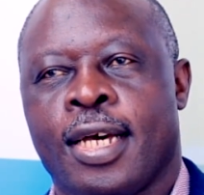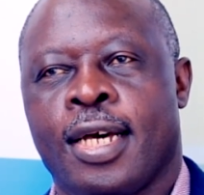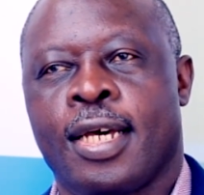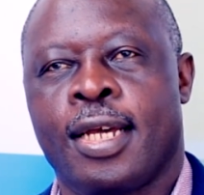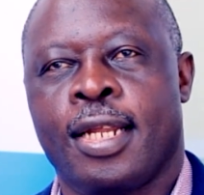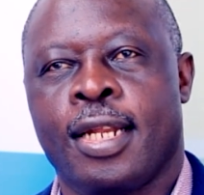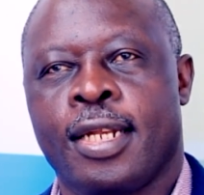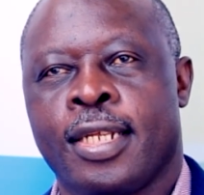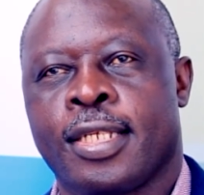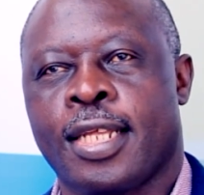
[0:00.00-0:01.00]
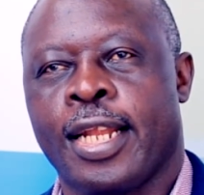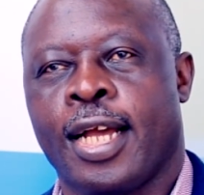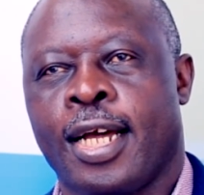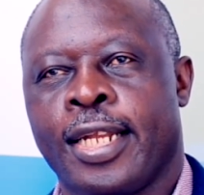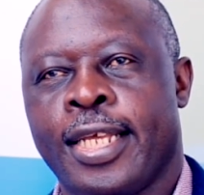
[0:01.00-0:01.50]
And this is an
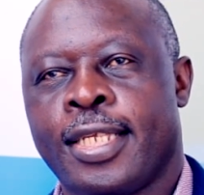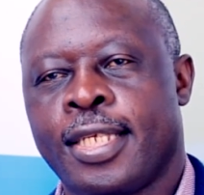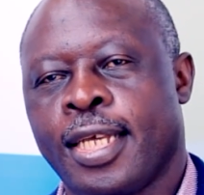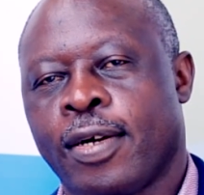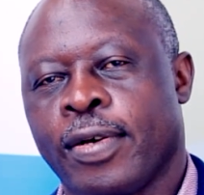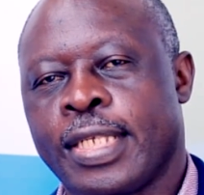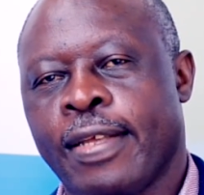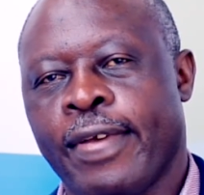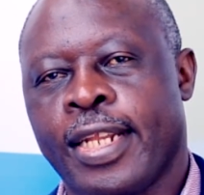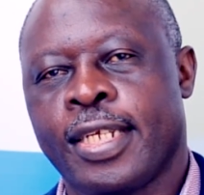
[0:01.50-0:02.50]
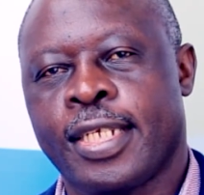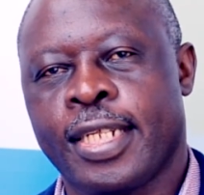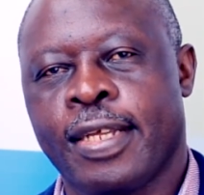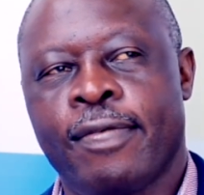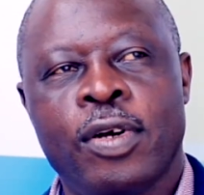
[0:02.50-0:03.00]
ECA conceived
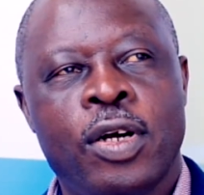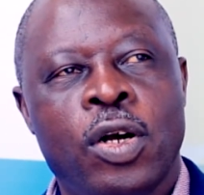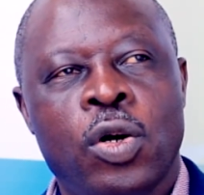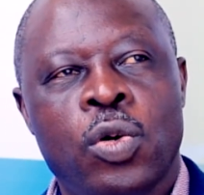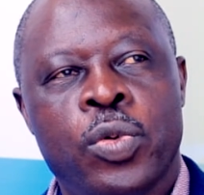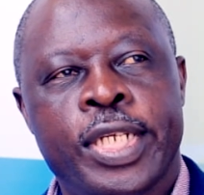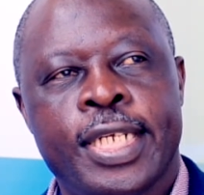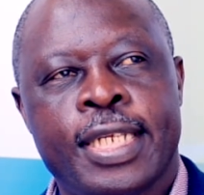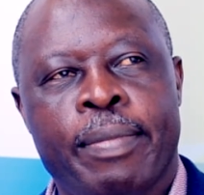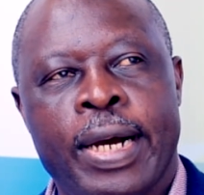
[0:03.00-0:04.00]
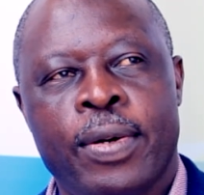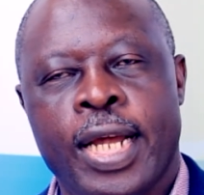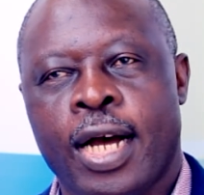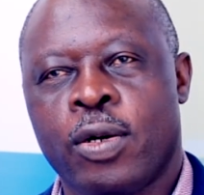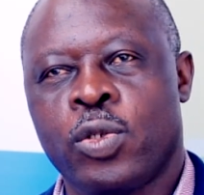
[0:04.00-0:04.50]
initiative, which is about
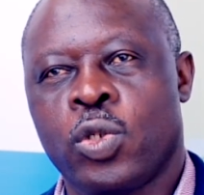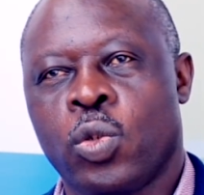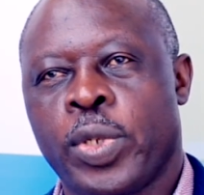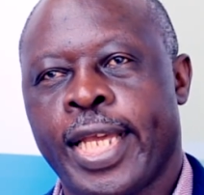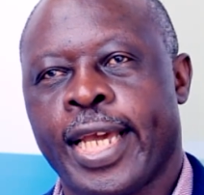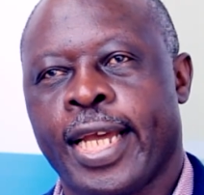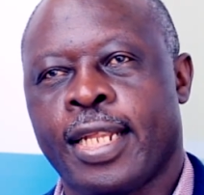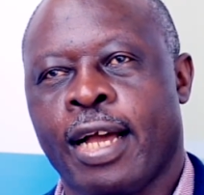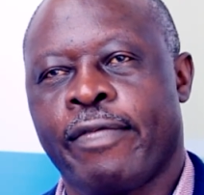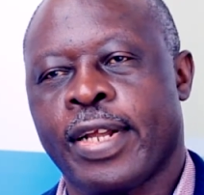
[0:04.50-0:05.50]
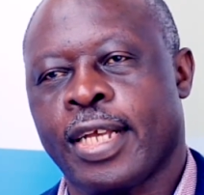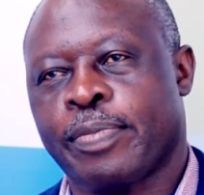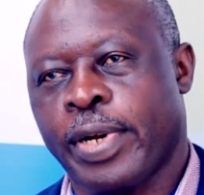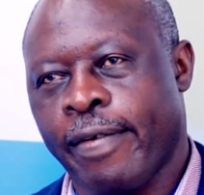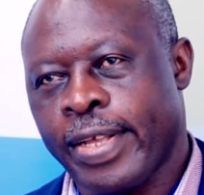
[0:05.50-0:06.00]
how do we get
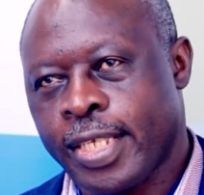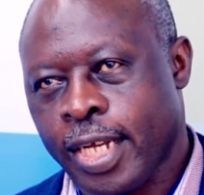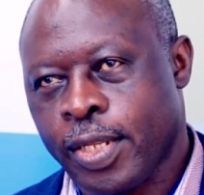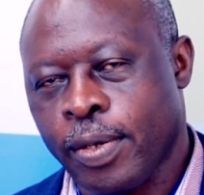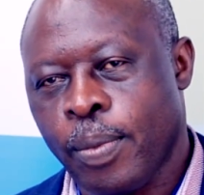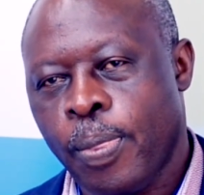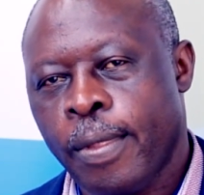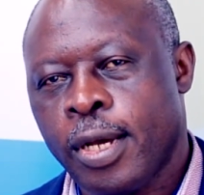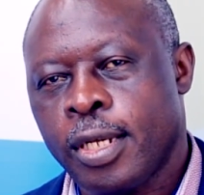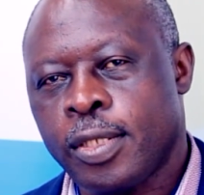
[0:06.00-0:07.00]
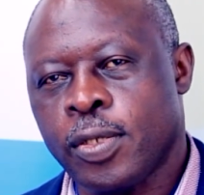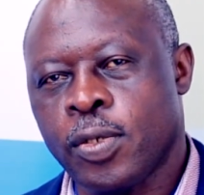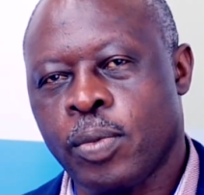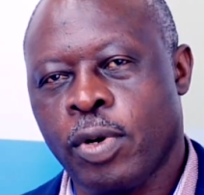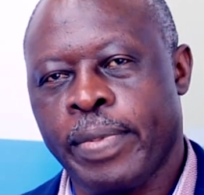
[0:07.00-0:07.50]
Africa's private sector
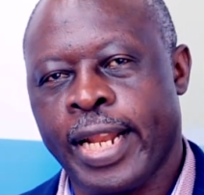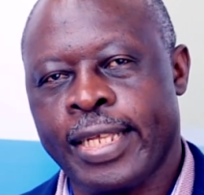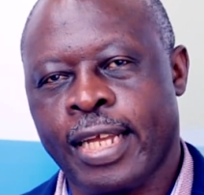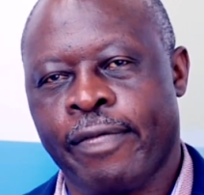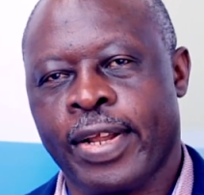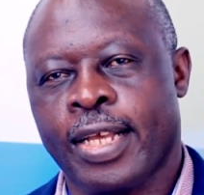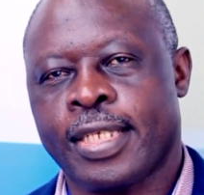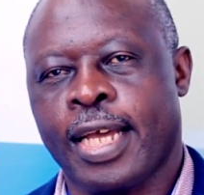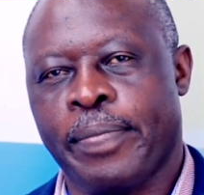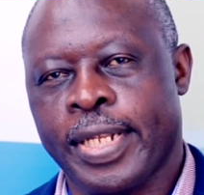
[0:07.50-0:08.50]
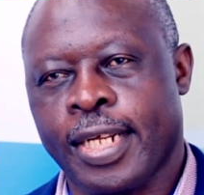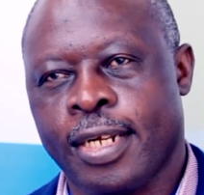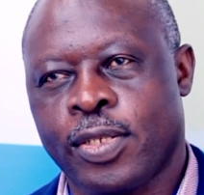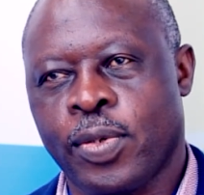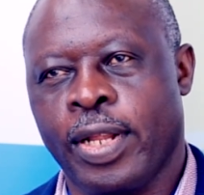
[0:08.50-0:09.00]
to mobilize Africa's
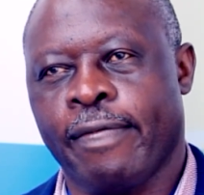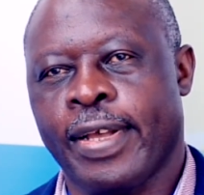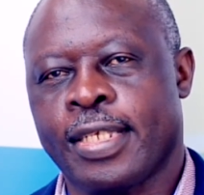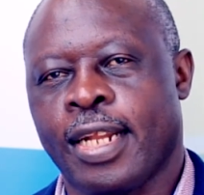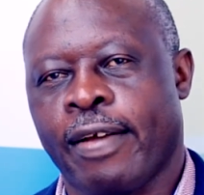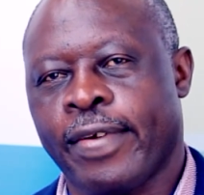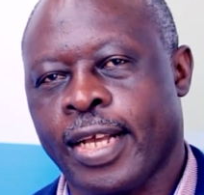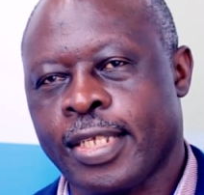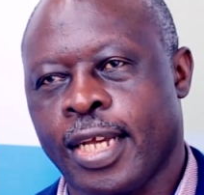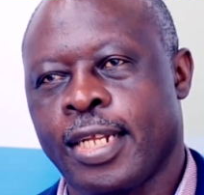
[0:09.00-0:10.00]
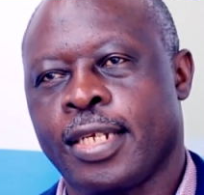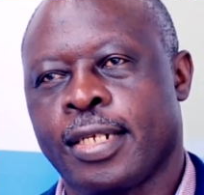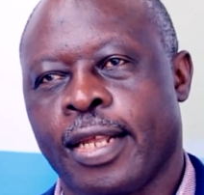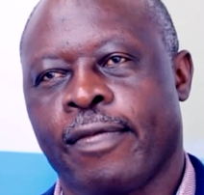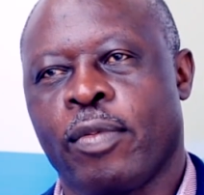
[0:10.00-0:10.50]
capital to invest in Africa's energy
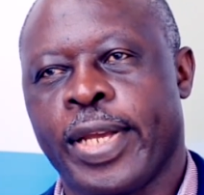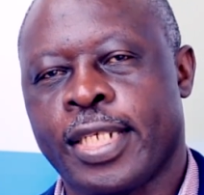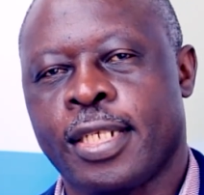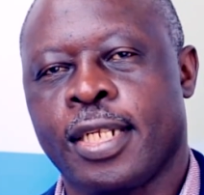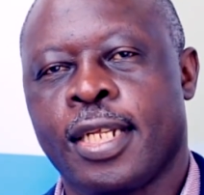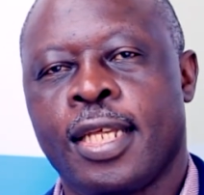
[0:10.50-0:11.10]
transformation.